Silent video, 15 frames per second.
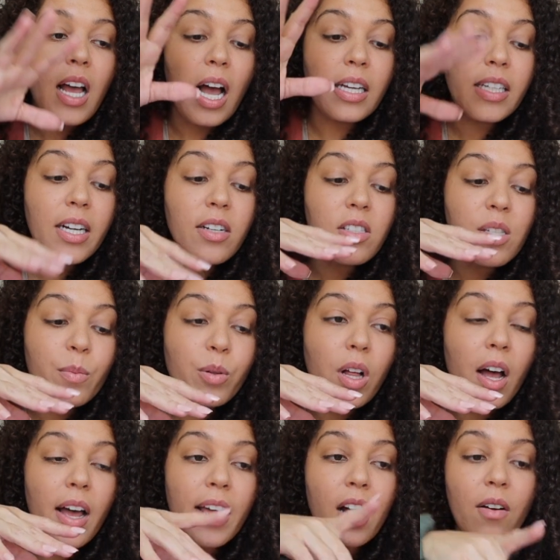a year's
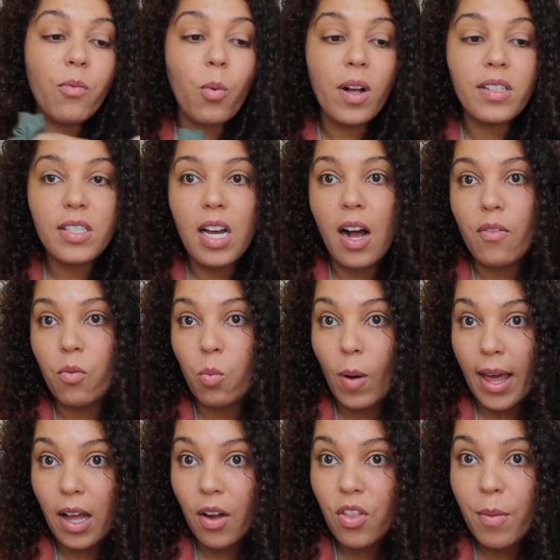supply of ones that have
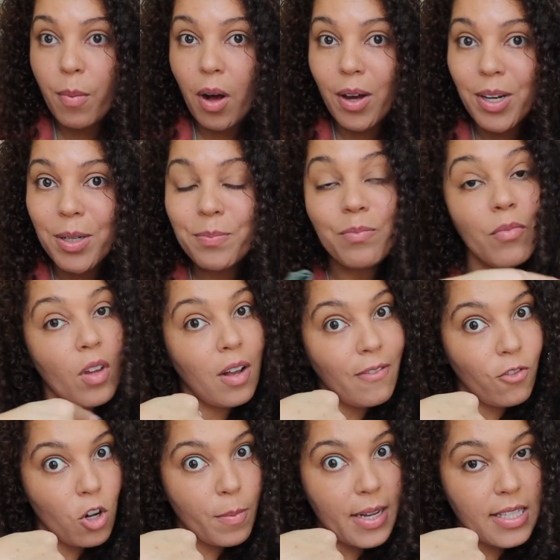white on the bottom
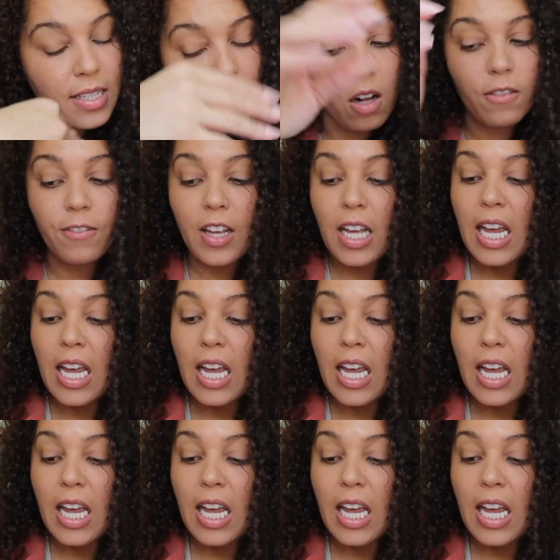for myself,